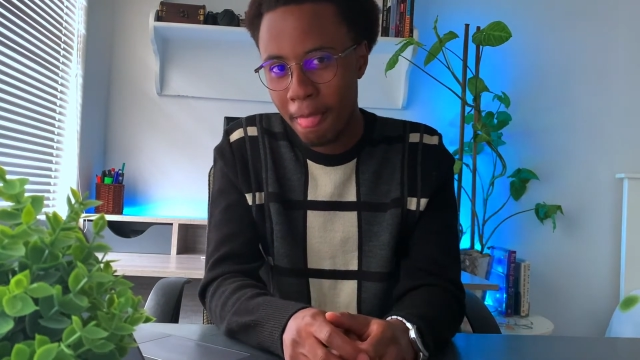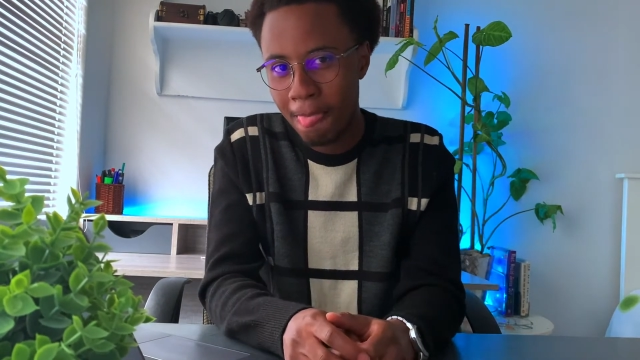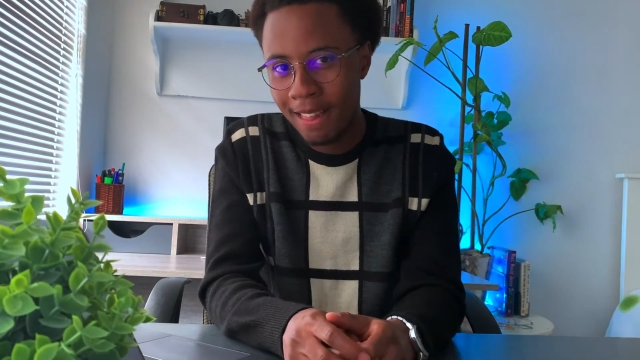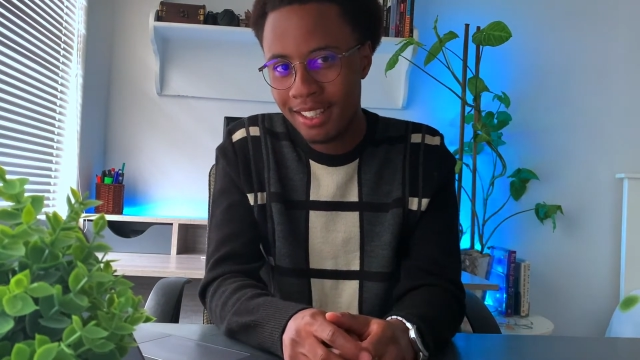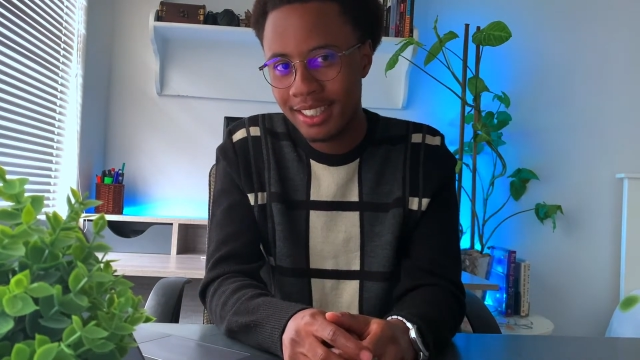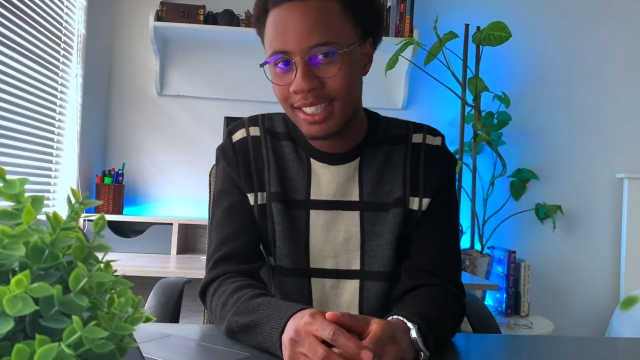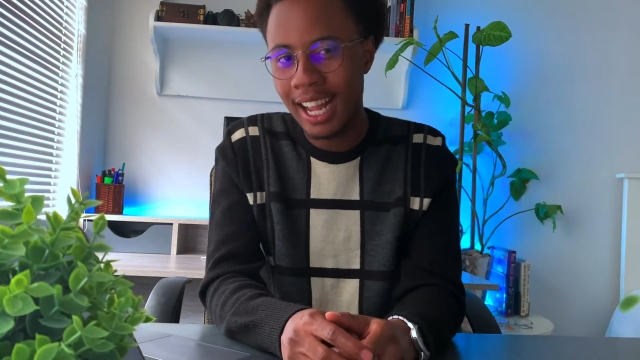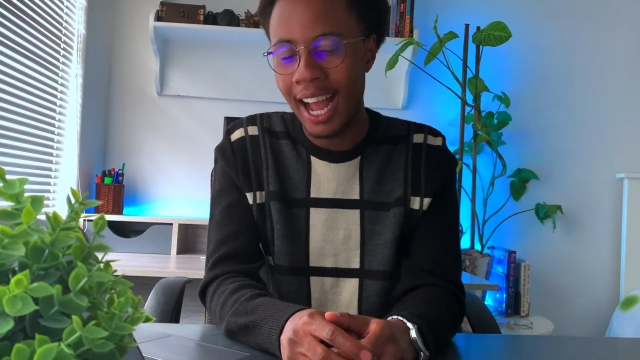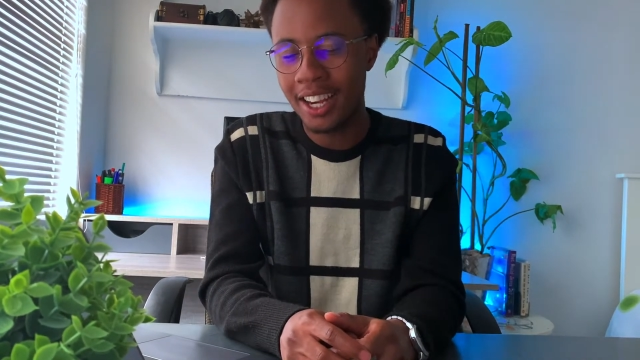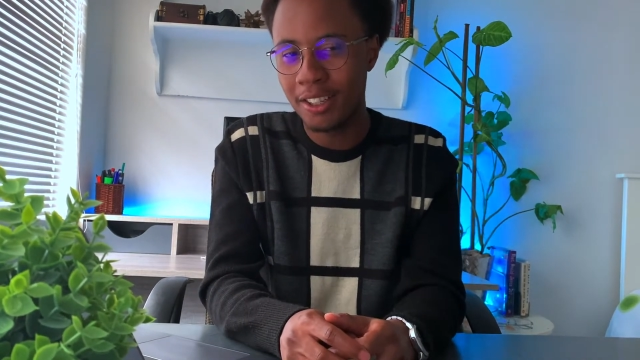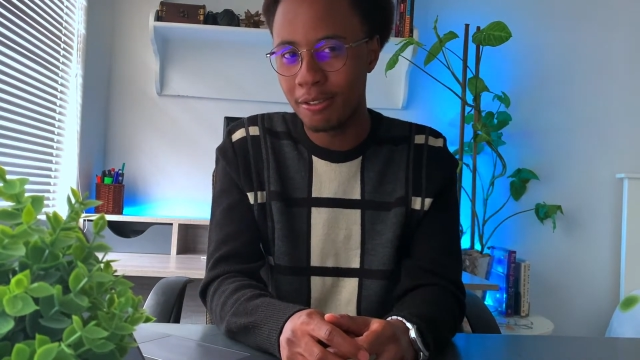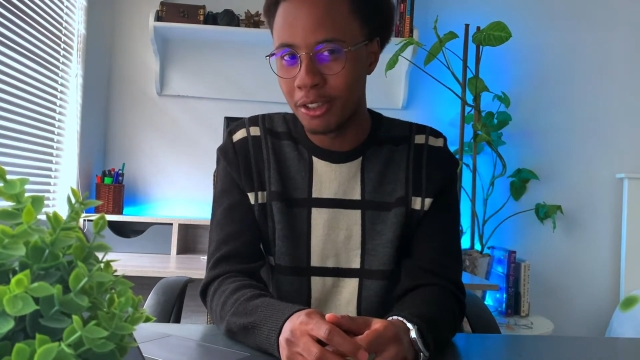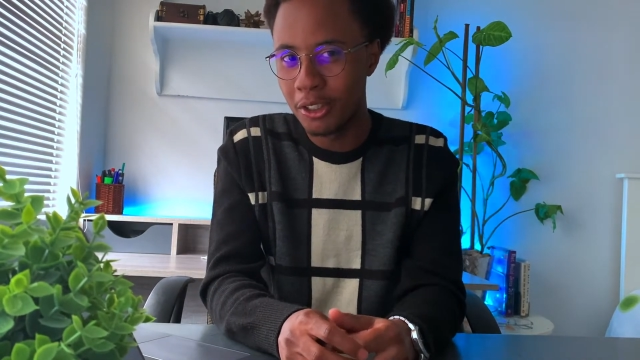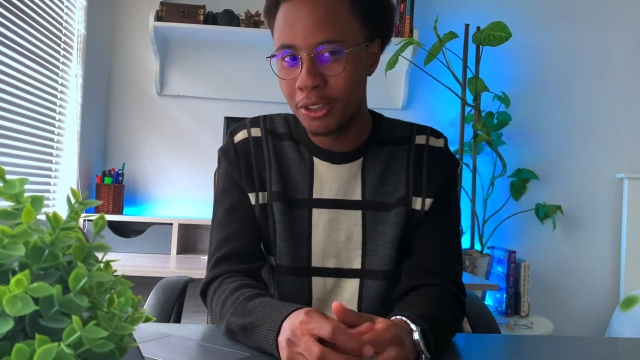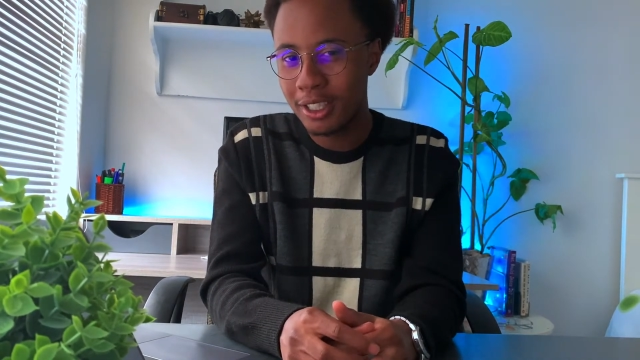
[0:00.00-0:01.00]
it's kind
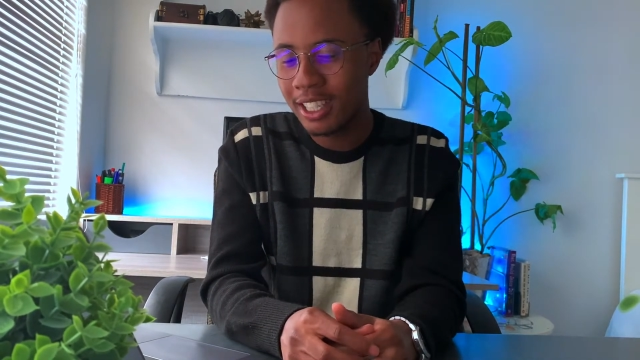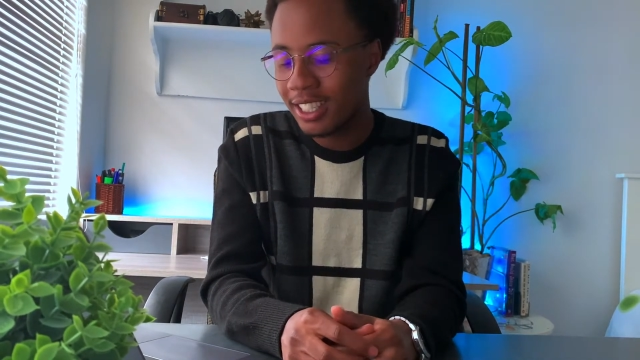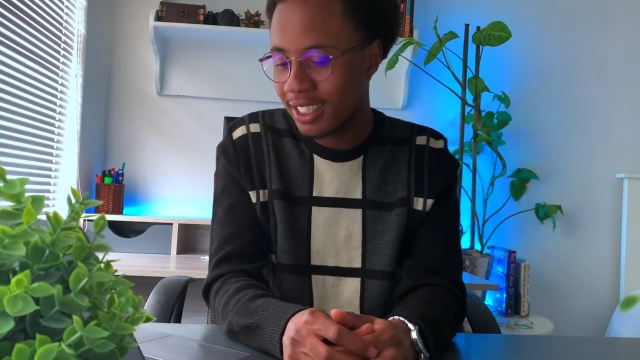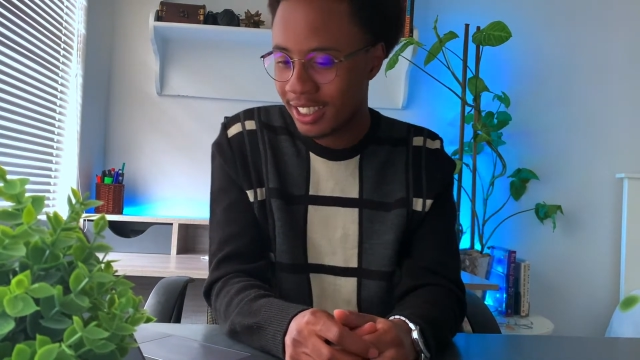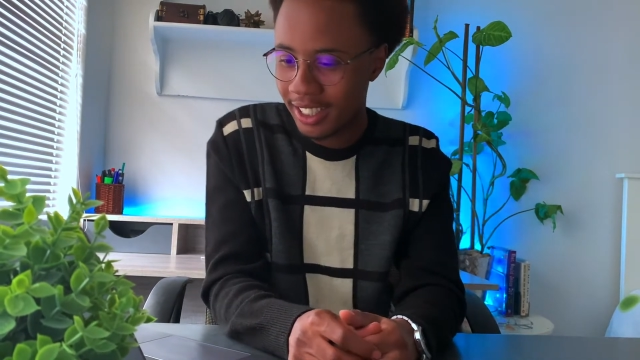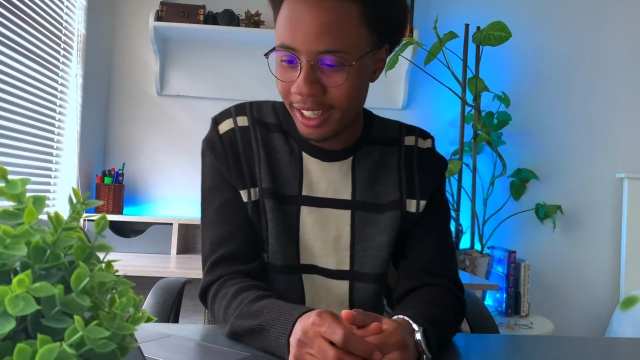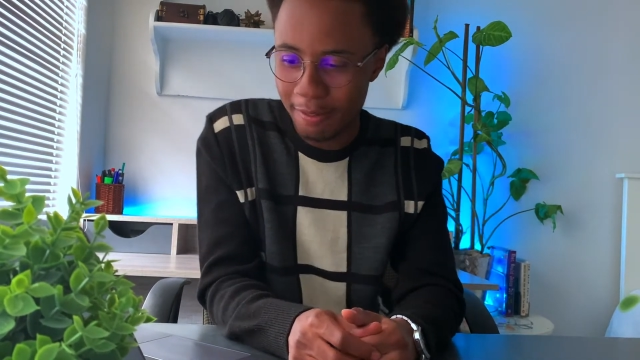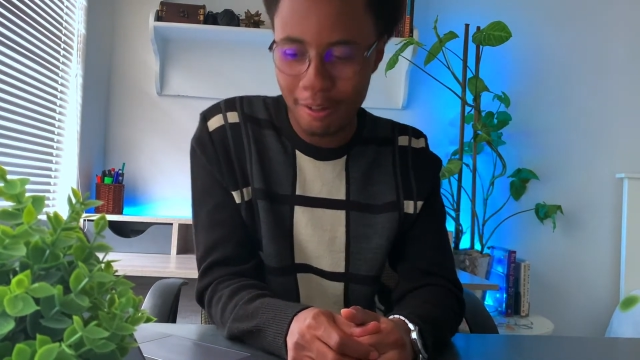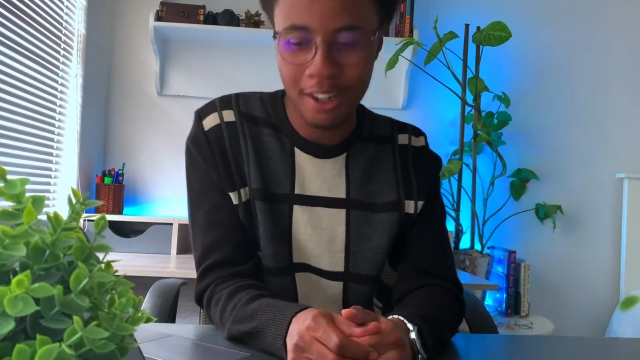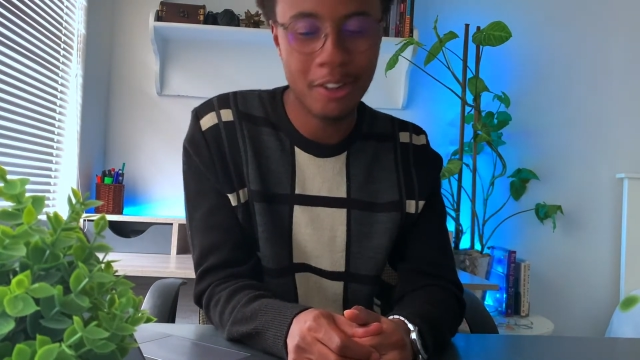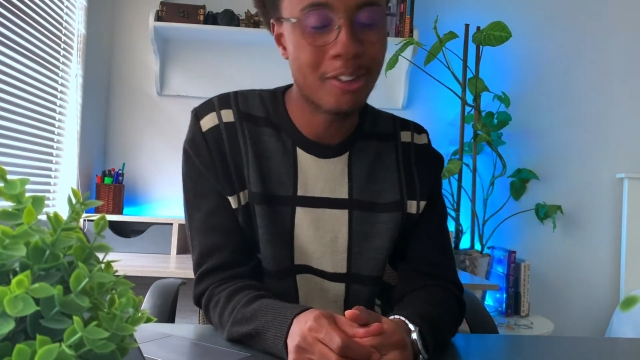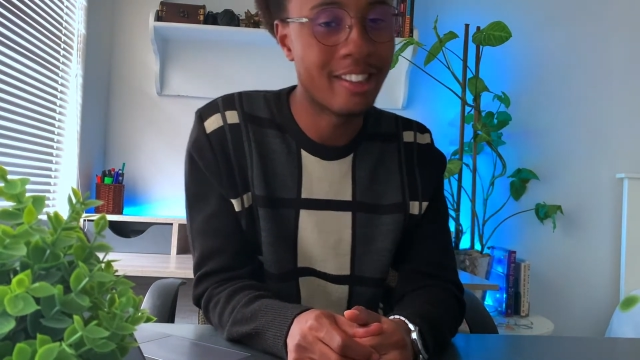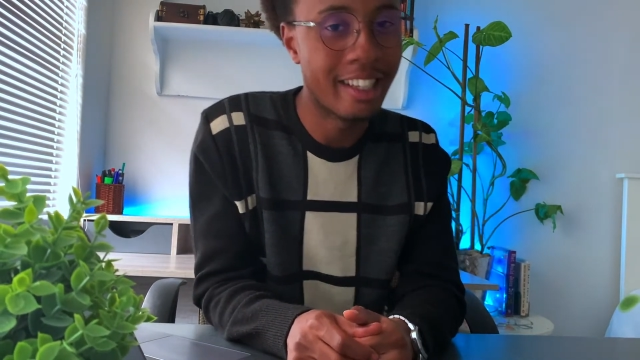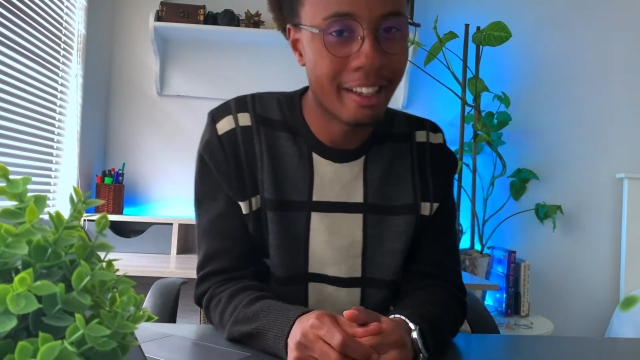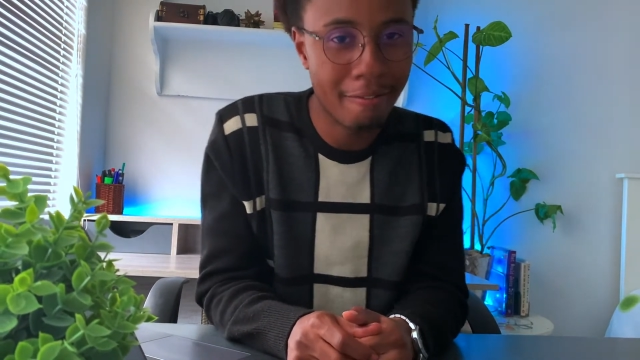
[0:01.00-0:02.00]
of useless if I
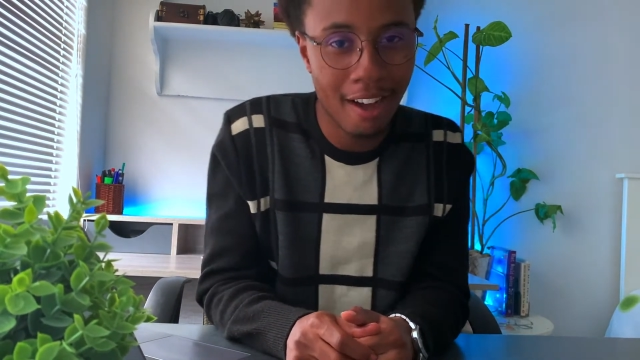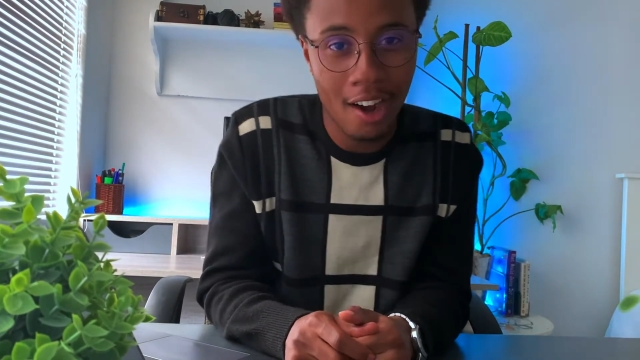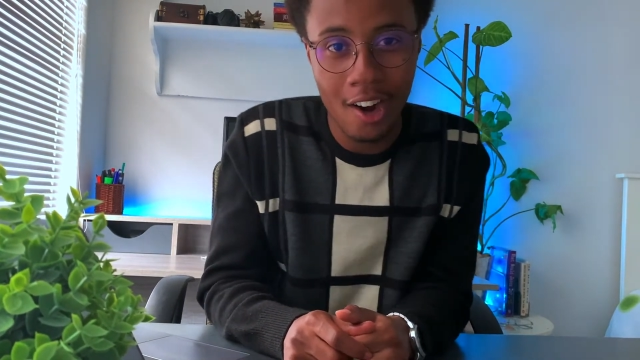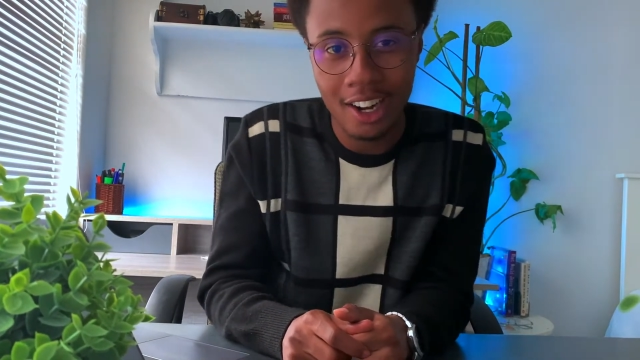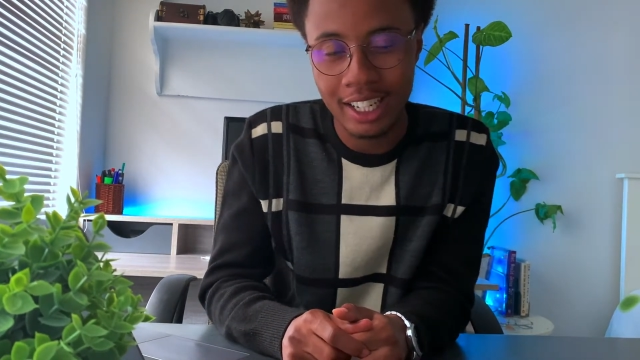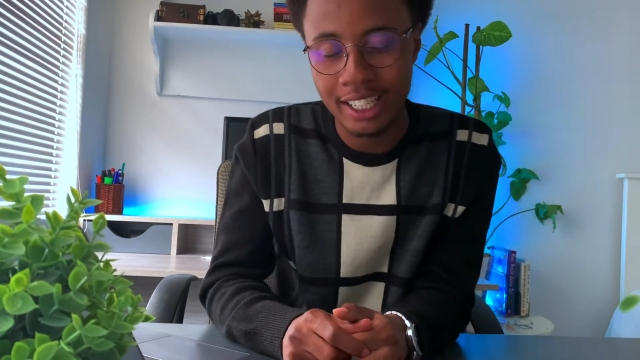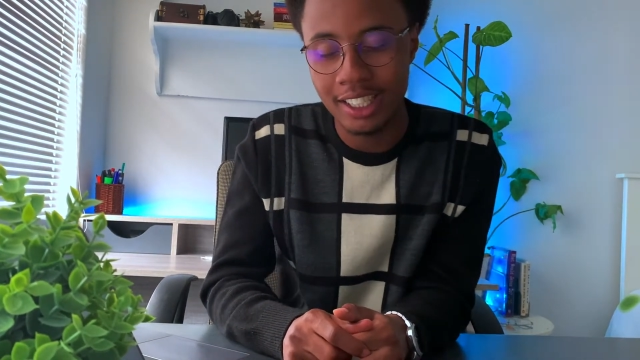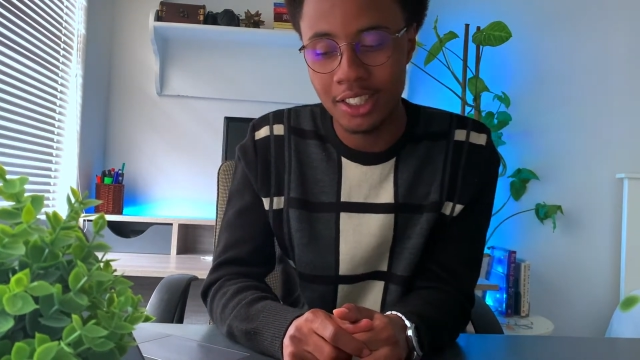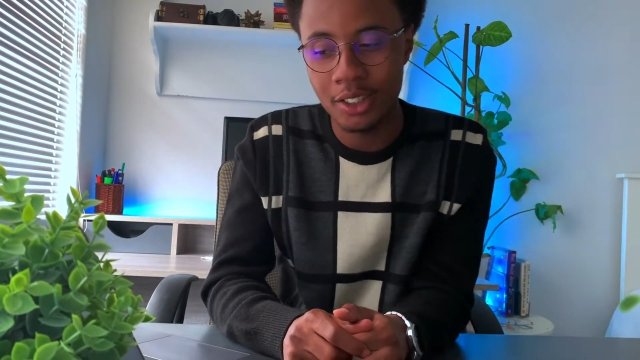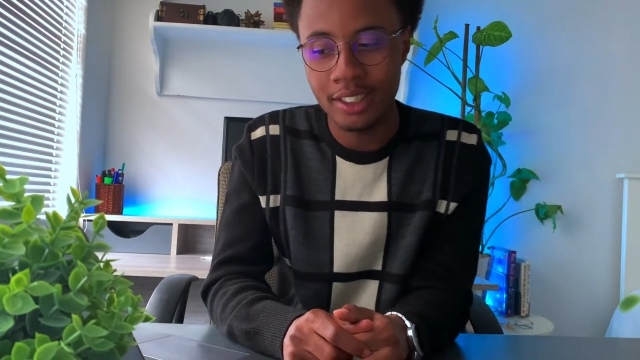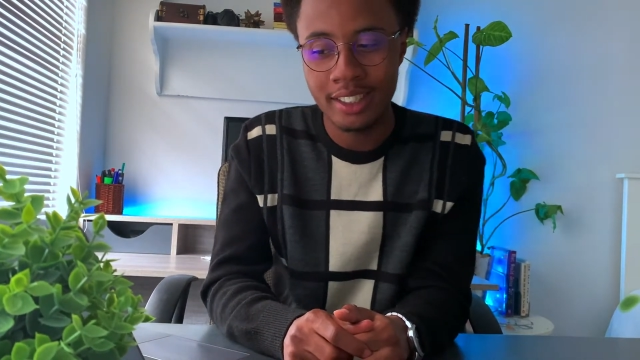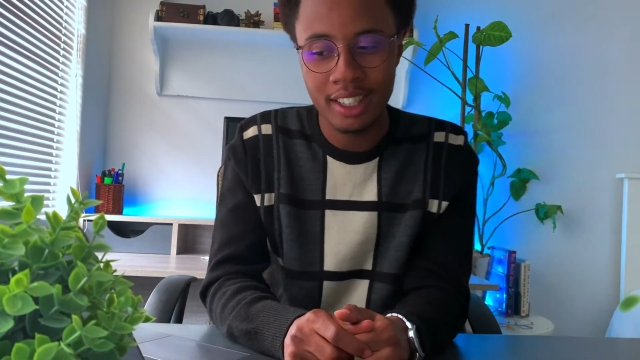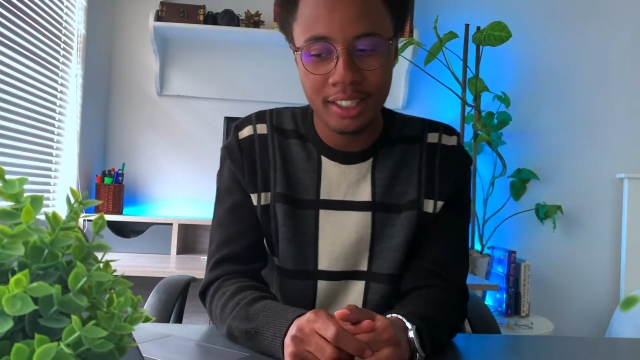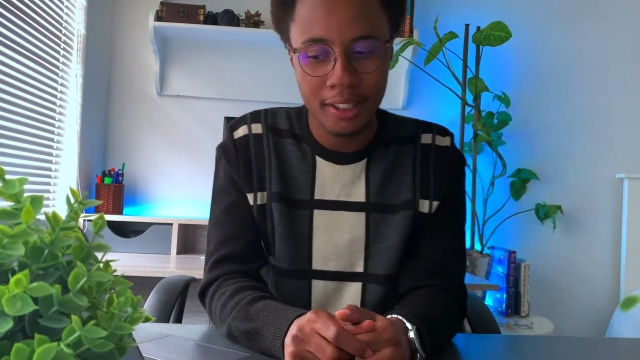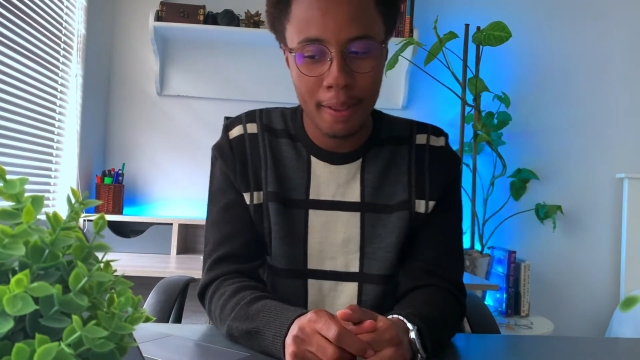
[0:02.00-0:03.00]
don't if I hardly
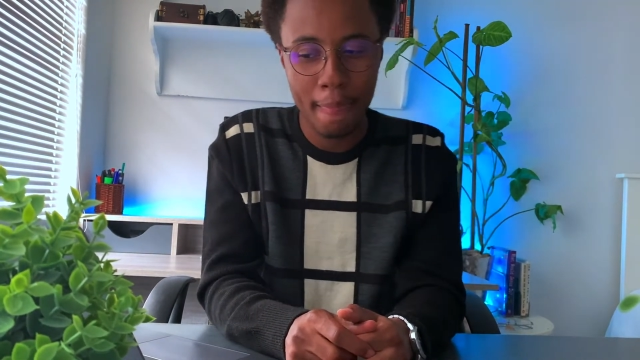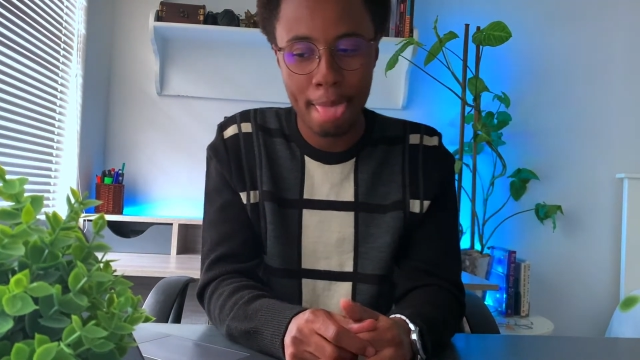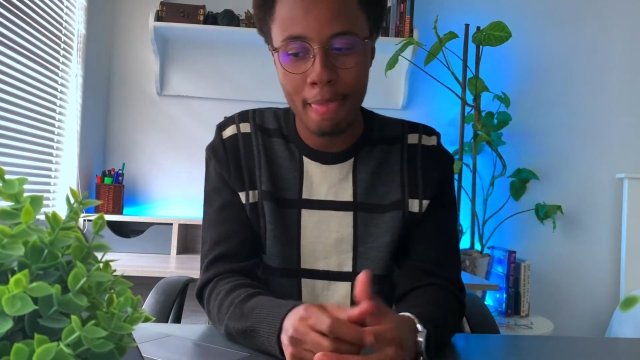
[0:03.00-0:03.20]
use it.